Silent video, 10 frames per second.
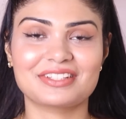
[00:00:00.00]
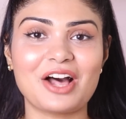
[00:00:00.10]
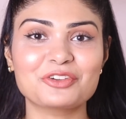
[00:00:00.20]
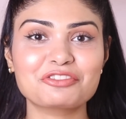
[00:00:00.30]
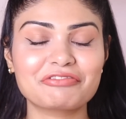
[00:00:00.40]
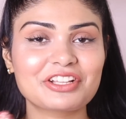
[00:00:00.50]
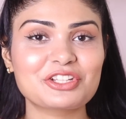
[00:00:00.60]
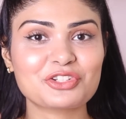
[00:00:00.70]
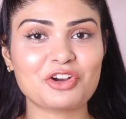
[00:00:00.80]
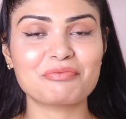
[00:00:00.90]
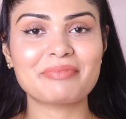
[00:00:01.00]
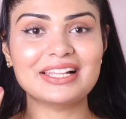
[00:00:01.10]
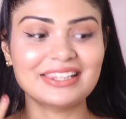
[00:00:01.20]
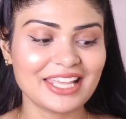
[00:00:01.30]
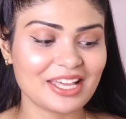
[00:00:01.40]
Now to finish off my
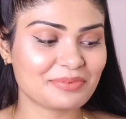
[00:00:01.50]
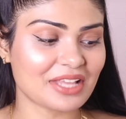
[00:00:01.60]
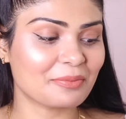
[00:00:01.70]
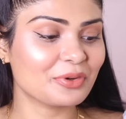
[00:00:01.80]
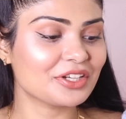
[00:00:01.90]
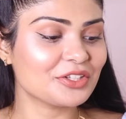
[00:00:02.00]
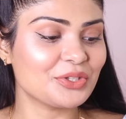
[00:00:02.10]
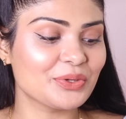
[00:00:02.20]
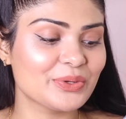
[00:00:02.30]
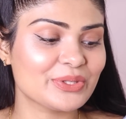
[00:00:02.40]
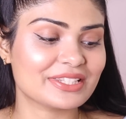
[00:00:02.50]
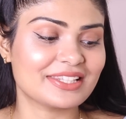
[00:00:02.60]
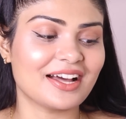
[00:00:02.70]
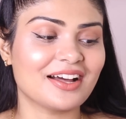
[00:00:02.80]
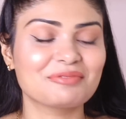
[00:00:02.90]
lips, I'm gonna use
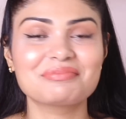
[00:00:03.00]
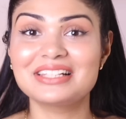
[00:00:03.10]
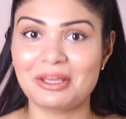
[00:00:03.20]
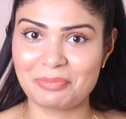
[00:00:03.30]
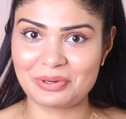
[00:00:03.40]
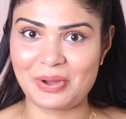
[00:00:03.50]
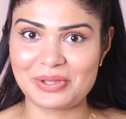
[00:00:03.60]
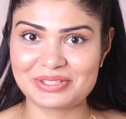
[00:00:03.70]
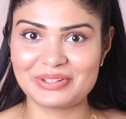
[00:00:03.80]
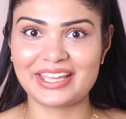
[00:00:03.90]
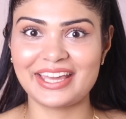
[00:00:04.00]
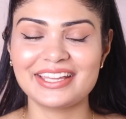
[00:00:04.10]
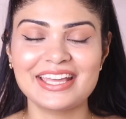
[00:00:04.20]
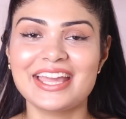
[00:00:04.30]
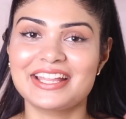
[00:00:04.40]
the lip gloss,
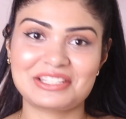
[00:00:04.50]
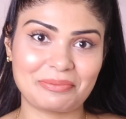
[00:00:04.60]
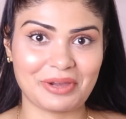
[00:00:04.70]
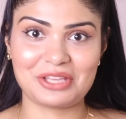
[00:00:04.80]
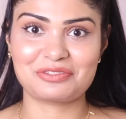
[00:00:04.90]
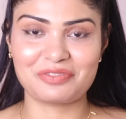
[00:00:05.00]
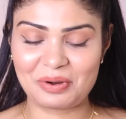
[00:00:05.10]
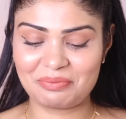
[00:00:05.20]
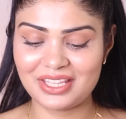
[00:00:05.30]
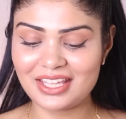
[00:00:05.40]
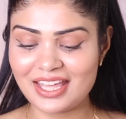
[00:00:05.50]
okay? It's a must for me.